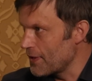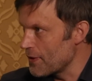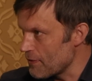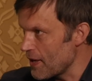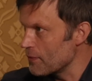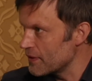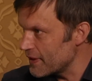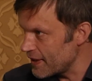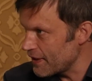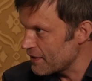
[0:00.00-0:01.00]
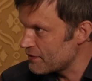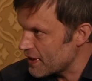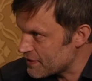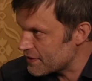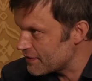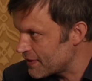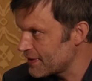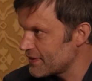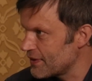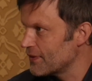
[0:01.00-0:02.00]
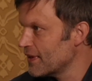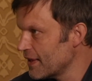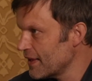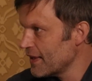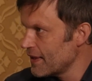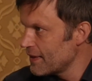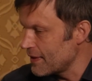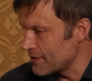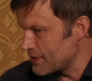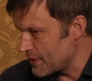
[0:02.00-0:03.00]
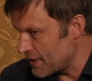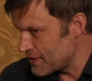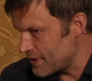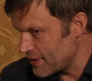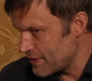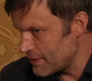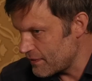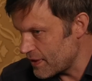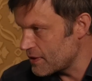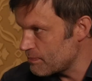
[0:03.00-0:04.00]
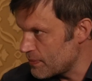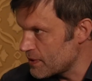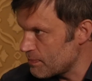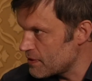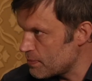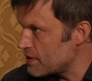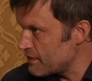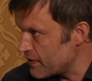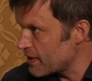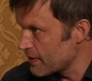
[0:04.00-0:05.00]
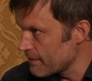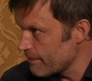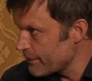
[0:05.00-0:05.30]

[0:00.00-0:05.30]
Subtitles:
around an AI factory, right? So there's the very specific